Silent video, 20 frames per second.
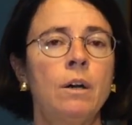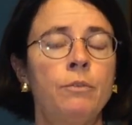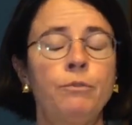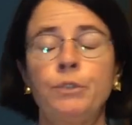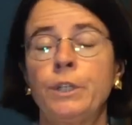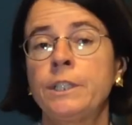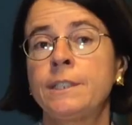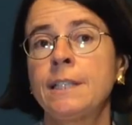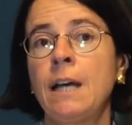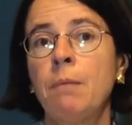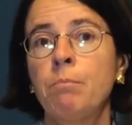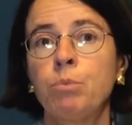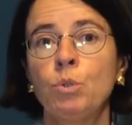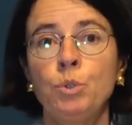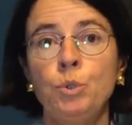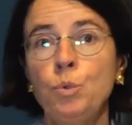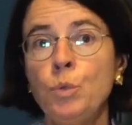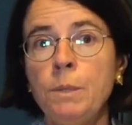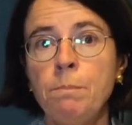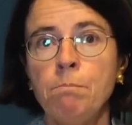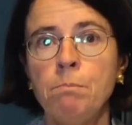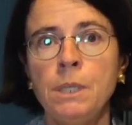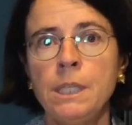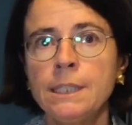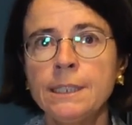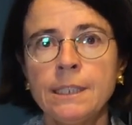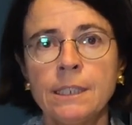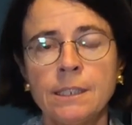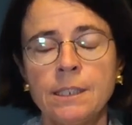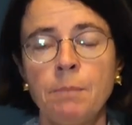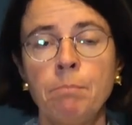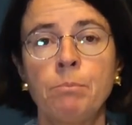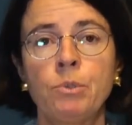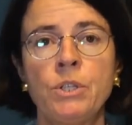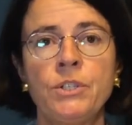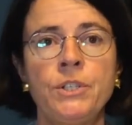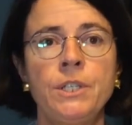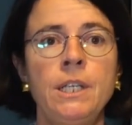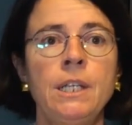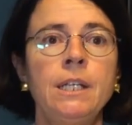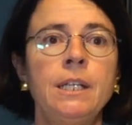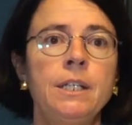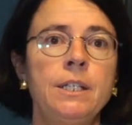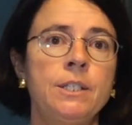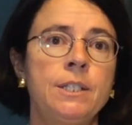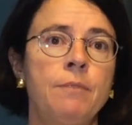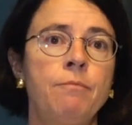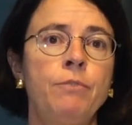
for example, doing business in Brazil is